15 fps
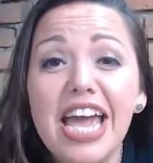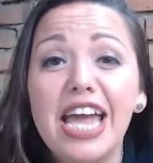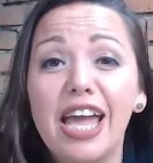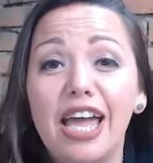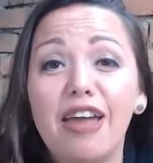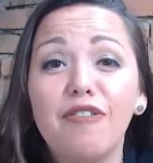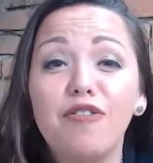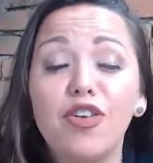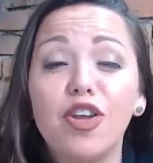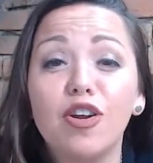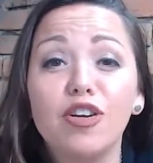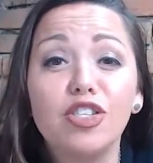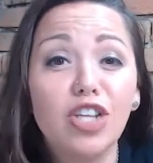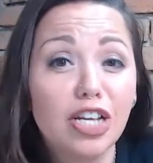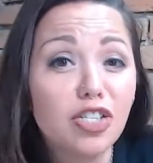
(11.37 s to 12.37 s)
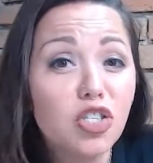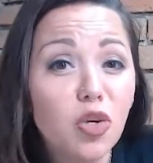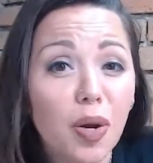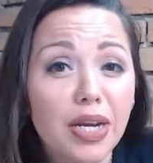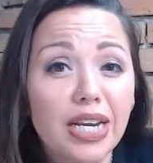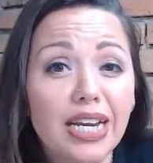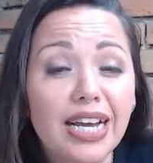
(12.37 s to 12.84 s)
If you're just
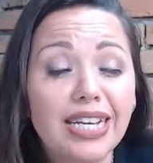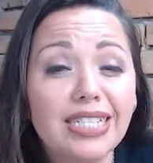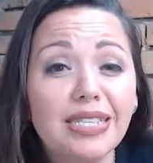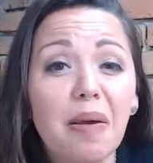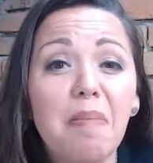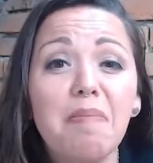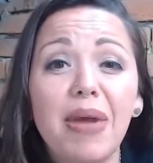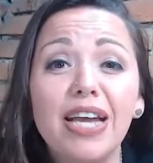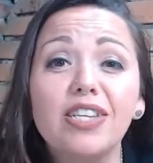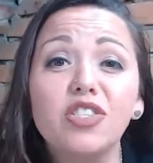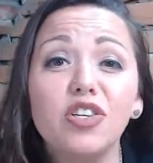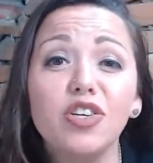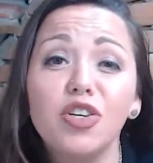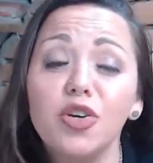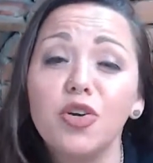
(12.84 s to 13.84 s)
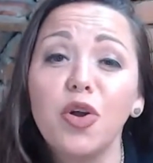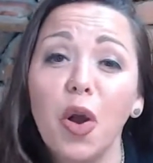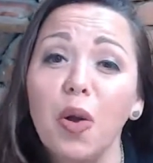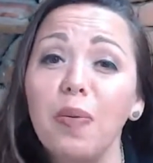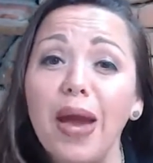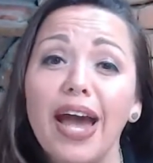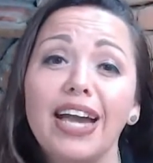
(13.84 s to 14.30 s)
joining us, make sure you go
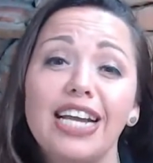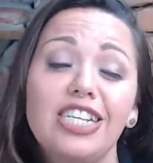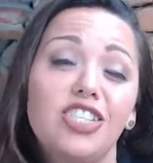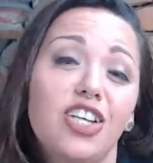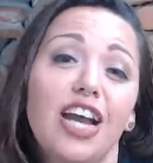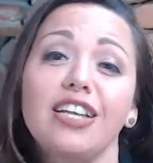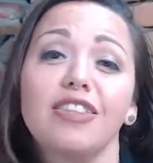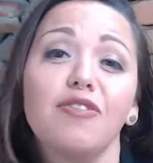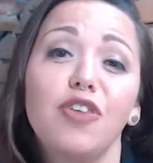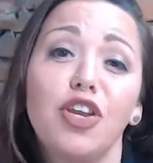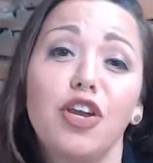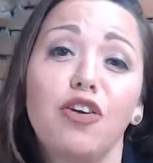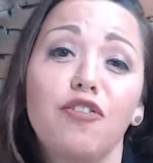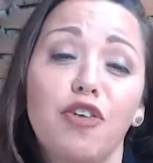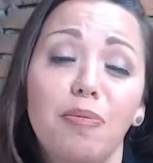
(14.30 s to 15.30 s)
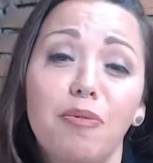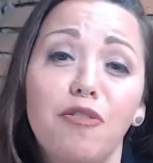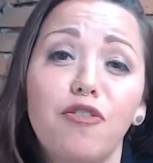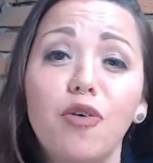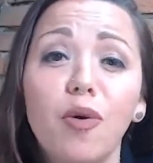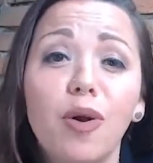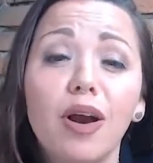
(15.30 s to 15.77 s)
back and check the video from
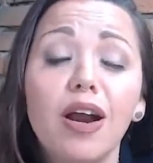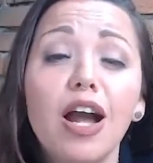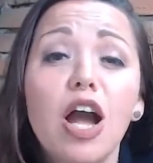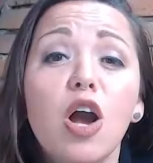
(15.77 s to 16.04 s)
before